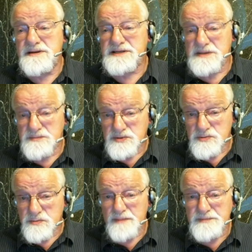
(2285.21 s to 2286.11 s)
some
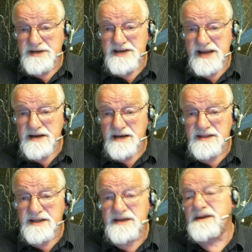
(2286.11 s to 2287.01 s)
corrupted
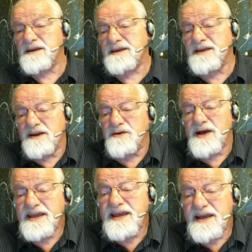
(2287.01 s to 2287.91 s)
data, then you know
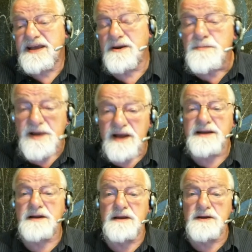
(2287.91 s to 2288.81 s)
I can't help it. I
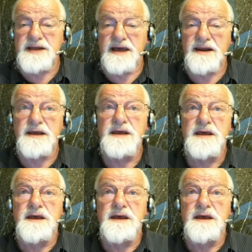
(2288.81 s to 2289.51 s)
got to look at it.